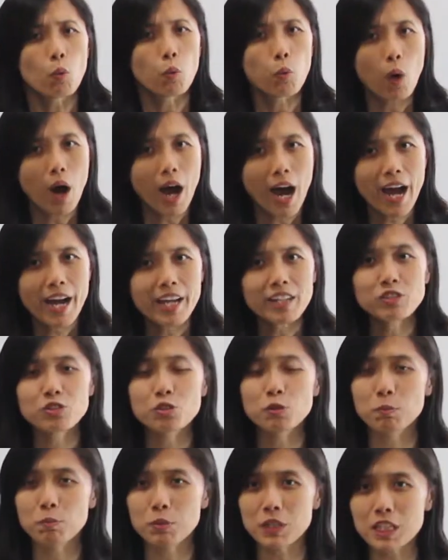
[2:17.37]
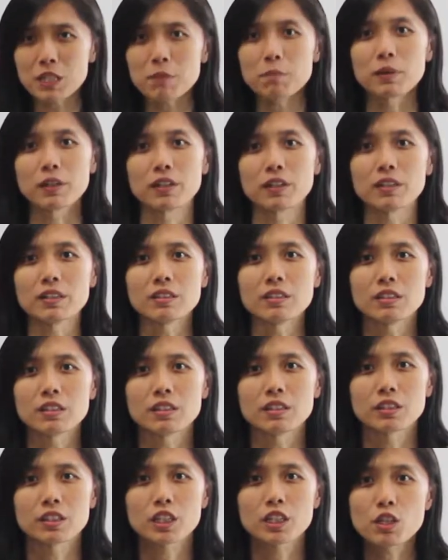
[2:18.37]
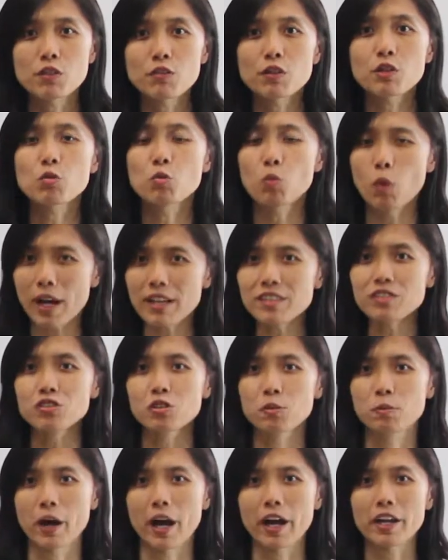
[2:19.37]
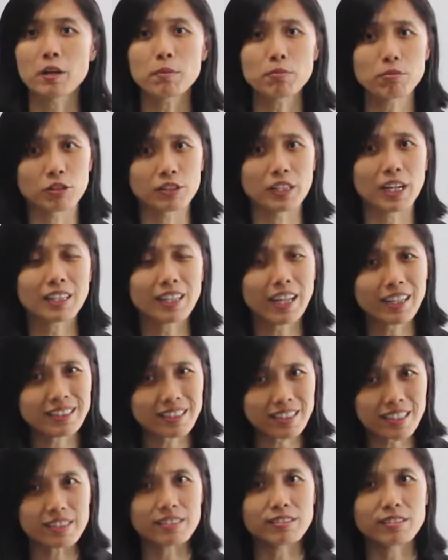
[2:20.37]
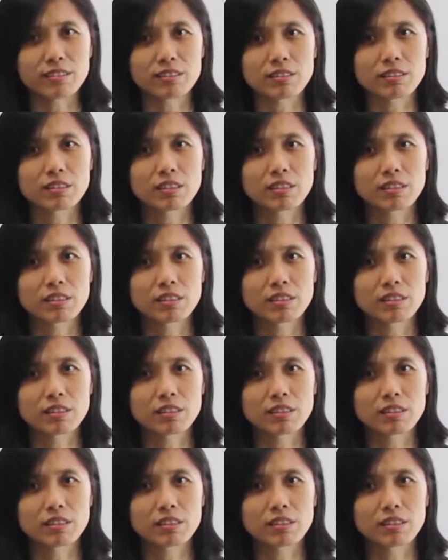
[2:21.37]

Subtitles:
Why do people even want to buy a product like this?